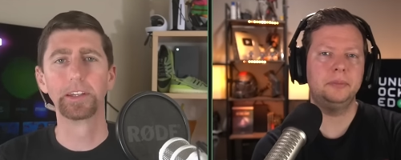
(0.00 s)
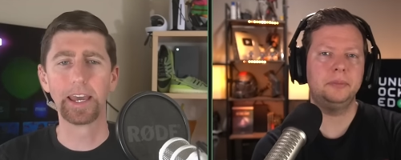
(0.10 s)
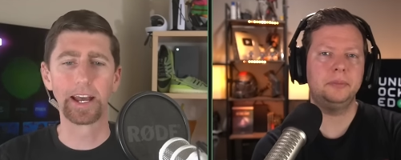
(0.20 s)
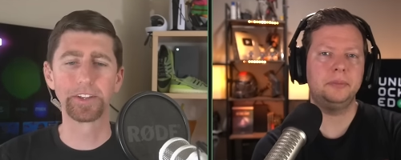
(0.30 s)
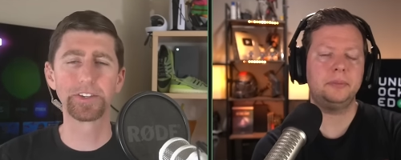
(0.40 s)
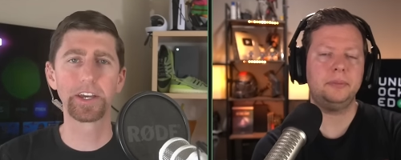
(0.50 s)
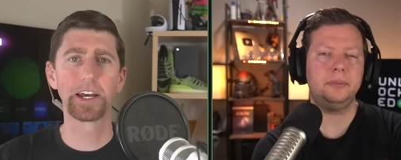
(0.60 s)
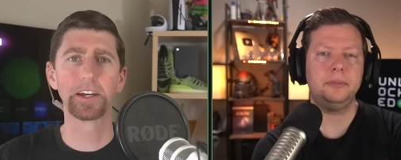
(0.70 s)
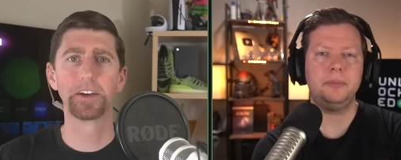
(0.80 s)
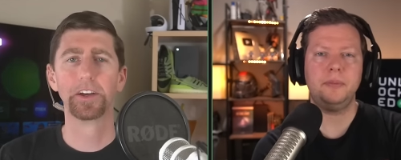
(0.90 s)
Speaker 1: yeah, it's
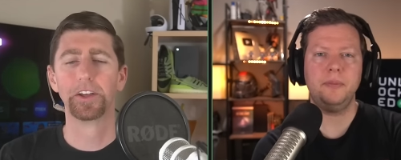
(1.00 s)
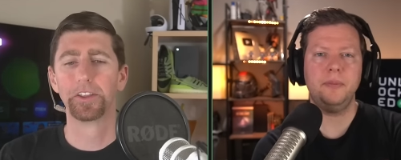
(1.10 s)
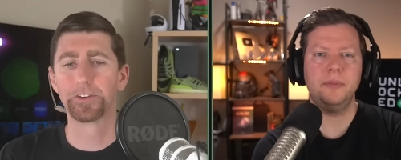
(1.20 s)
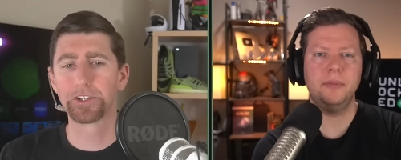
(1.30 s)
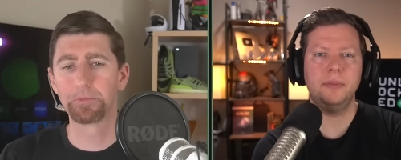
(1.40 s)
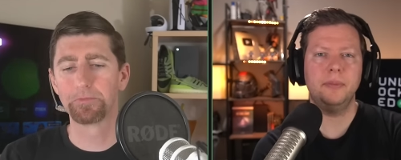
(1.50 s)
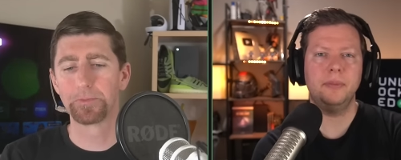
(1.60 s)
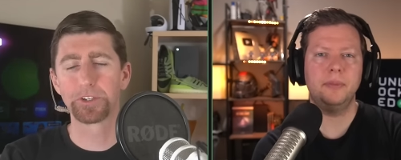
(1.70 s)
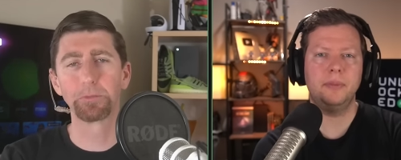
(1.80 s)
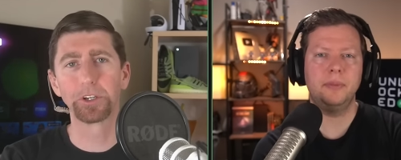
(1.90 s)
uh, there's some
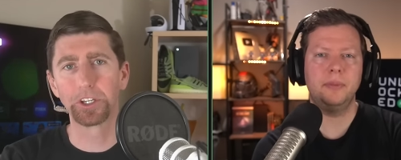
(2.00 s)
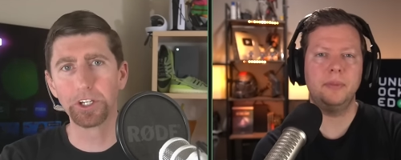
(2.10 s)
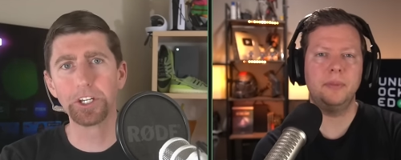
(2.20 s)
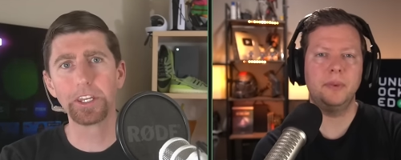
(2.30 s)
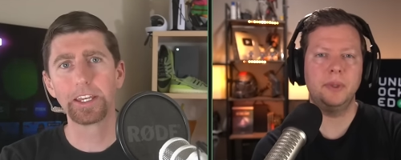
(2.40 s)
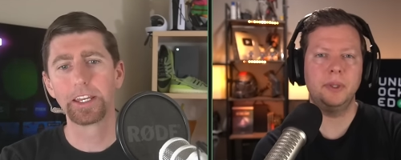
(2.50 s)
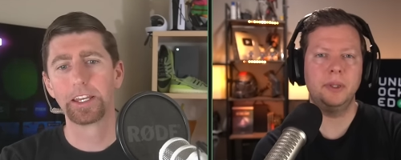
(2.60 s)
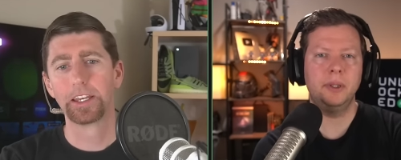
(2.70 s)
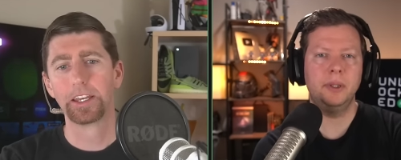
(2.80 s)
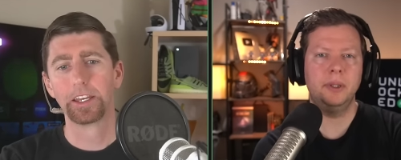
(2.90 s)
some good
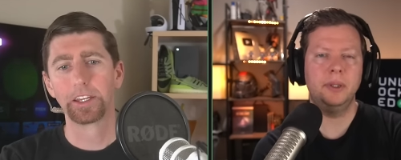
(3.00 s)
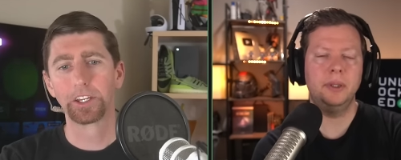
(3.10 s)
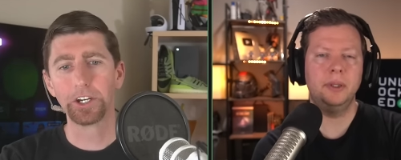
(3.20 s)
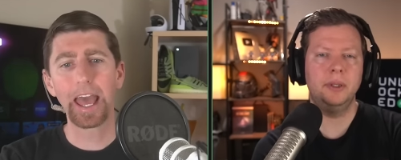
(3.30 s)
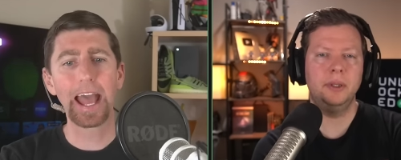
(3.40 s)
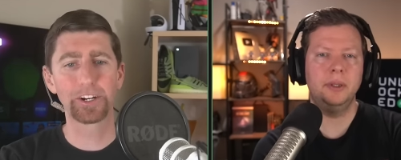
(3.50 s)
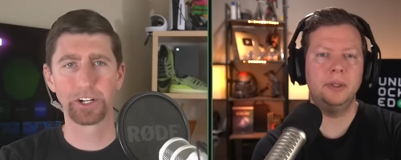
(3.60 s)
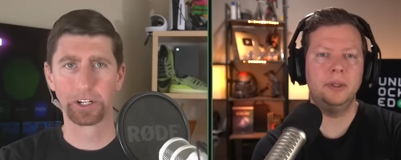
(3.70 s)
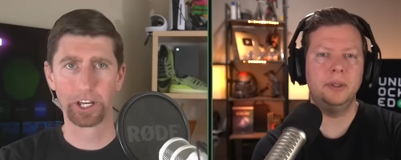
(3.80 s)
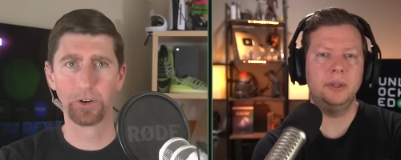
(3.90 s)
good
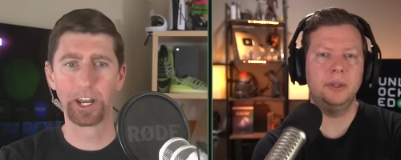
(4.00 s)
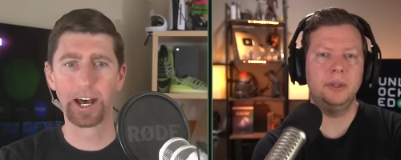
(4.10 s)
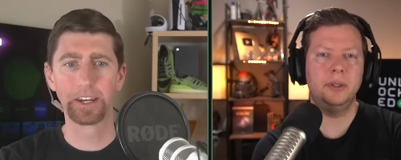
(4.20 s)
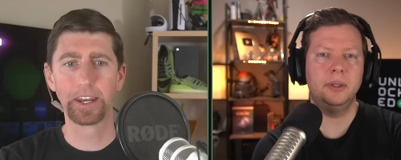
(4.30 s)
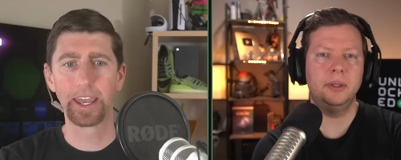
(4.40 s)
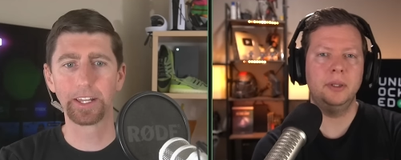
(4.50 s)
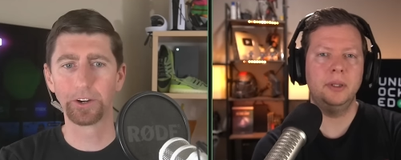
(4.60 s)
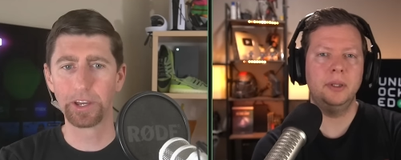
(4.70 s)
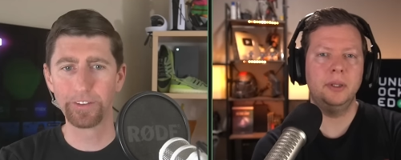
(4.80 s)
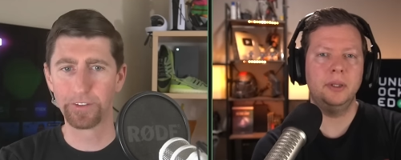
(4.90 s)
action going on in
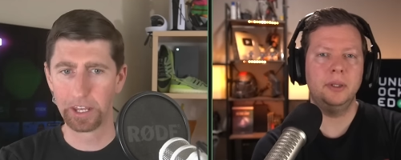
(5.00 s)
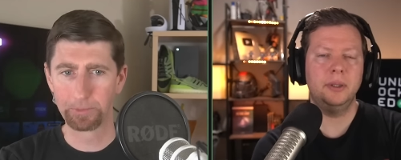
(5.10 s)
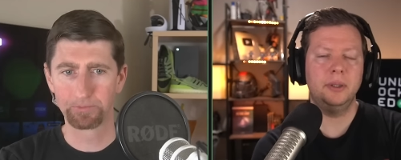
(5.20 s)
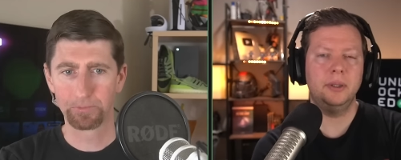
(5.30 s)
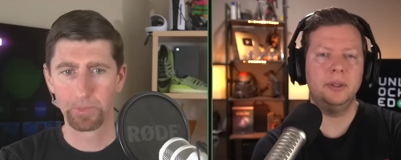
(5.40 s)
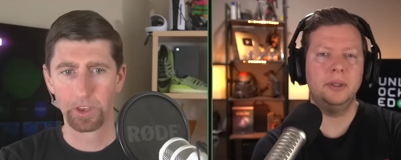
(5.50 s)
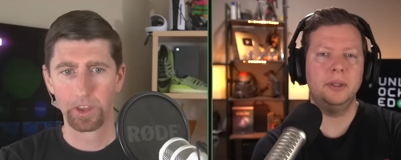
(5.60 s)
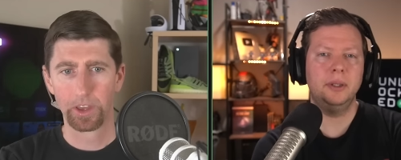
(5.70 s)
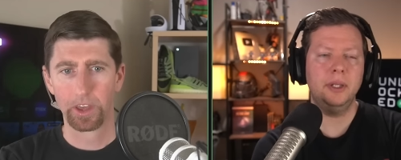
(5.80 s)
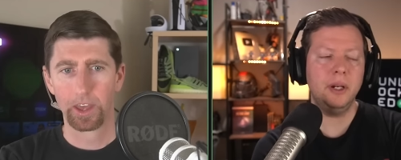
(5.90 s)
Halo Infinite.
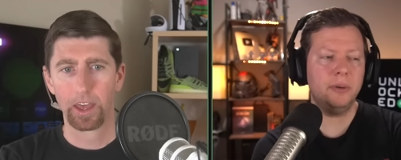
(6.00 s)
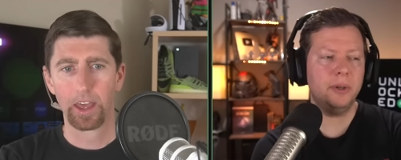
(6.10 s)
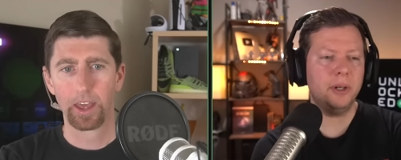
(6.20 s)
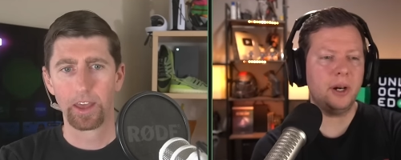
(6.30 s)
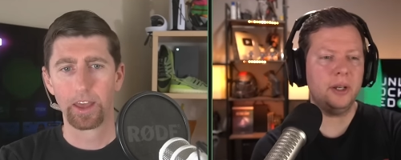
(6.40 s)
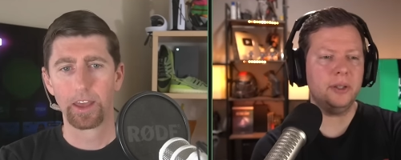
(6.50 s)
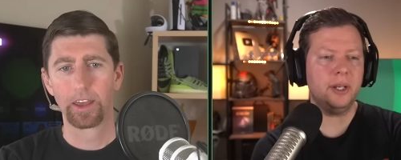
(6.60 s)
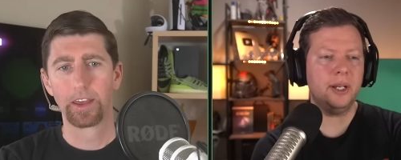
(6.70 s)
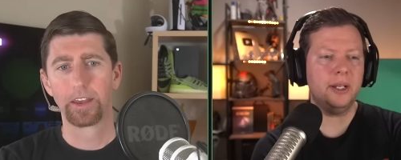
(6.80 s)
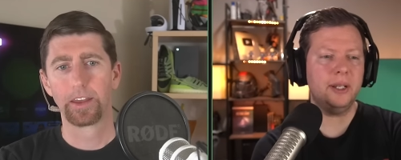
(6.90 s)
Speaker 2: You know,
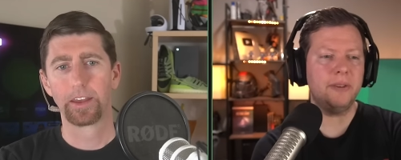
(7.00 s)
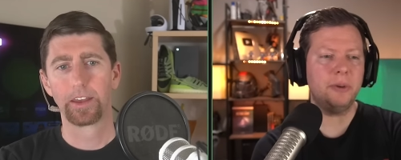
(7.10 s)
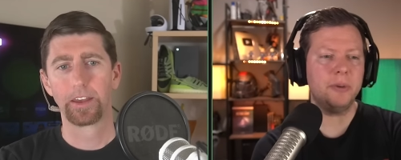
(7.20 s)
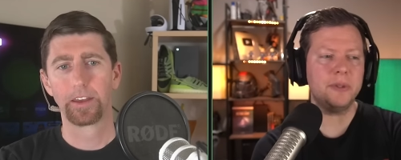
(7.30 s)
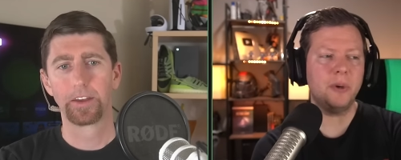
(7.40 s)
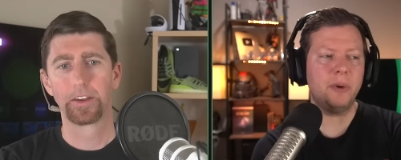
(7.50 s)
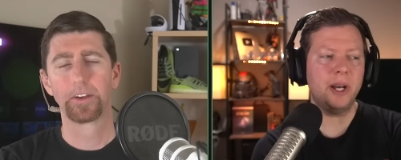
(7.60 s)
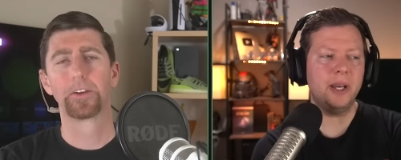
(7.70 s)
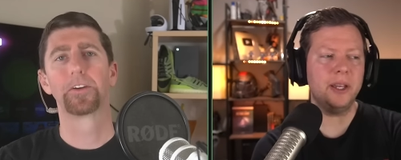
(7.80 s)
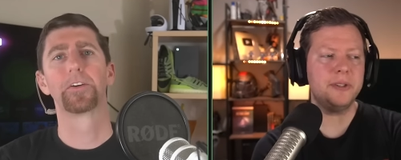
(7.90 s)
online every once in a
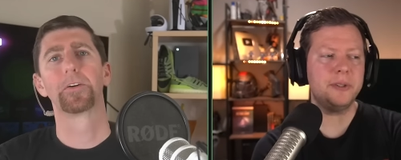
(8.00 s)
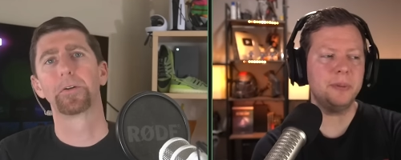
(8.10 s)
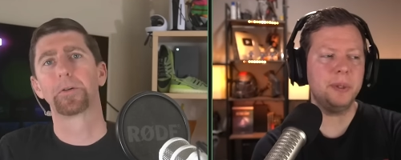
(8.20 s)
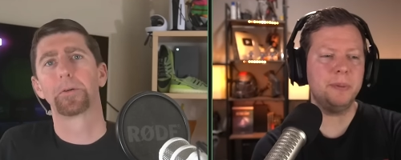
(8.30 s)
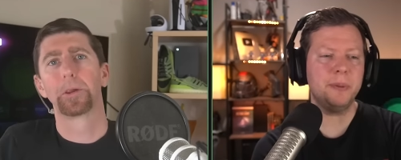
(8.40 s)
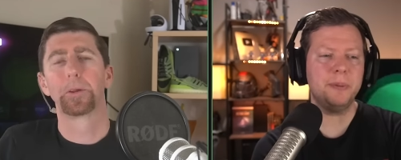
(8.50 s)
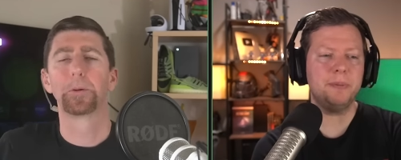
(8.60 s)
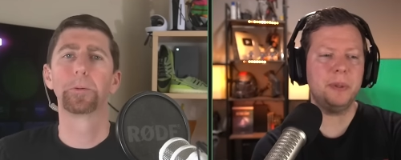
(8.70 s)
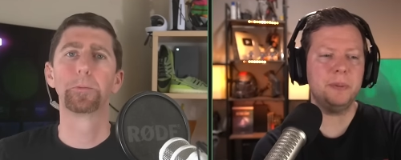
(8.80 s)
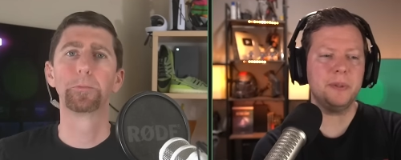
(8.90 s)
while, I still people
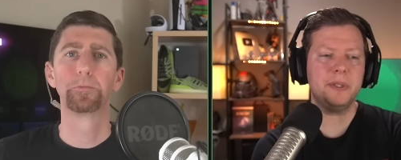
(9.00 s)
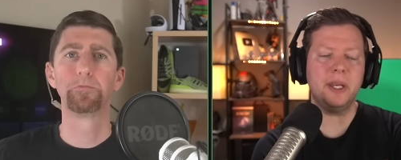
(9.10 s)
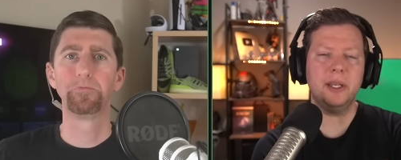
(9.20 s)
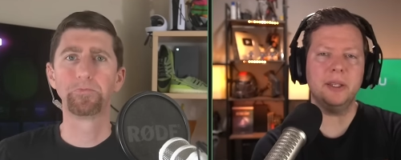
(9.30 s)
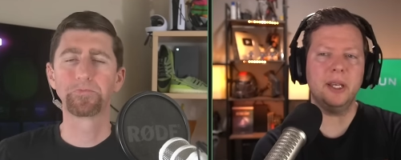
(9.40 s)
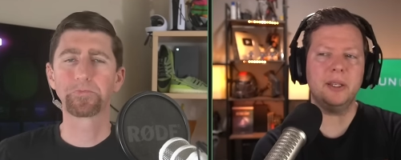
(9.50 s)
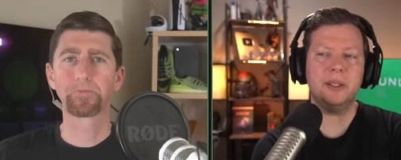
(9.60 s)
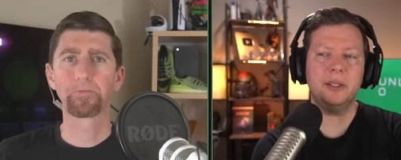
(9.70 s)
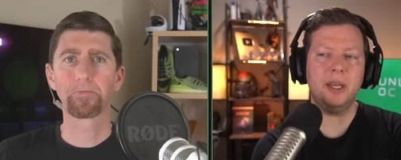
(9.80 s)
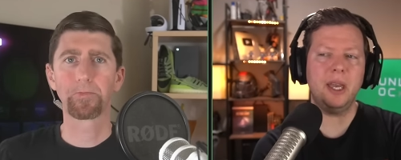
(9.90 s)
people saying like
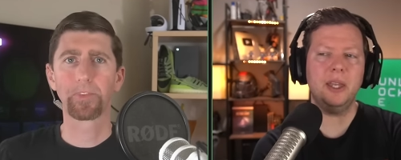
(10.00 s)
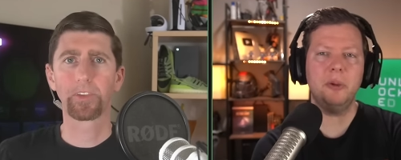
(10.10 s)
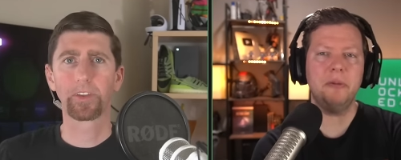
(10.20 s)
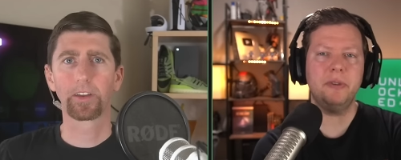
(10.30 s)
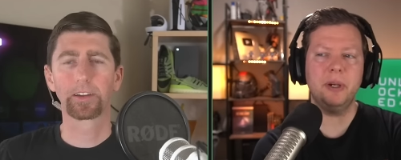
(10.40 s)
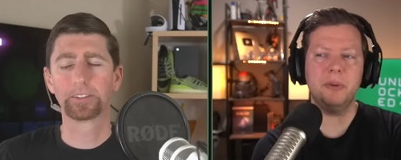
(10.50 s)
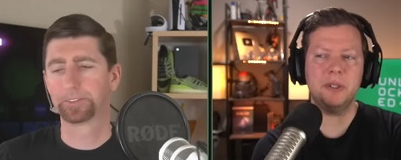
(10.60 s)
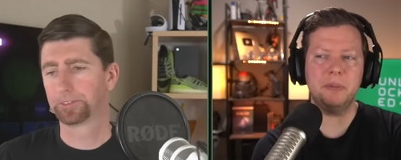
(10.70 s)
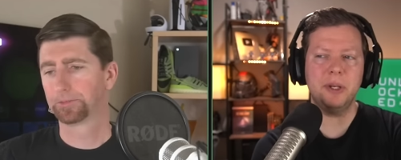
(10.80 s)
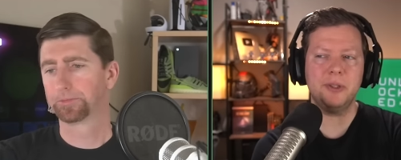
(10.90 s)
Halo Infinite
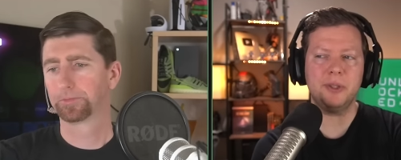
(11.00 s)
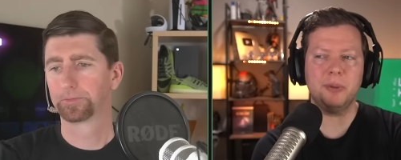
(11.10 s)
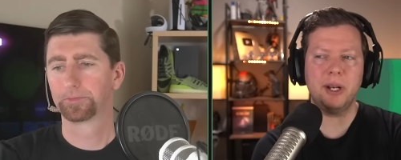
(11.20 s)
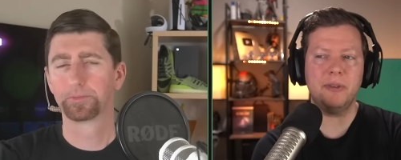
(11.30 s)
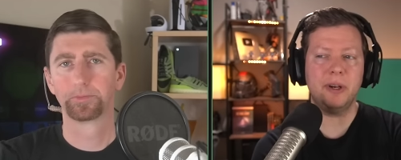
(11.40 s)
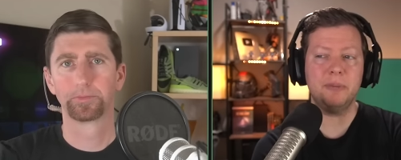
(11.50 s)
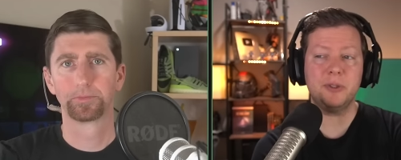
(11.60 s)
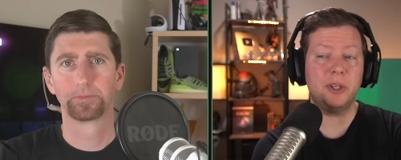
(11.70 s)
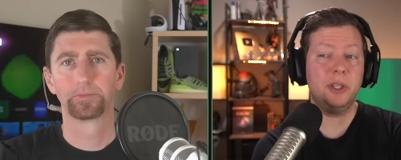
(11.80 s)
was a miss or whatever. I'm just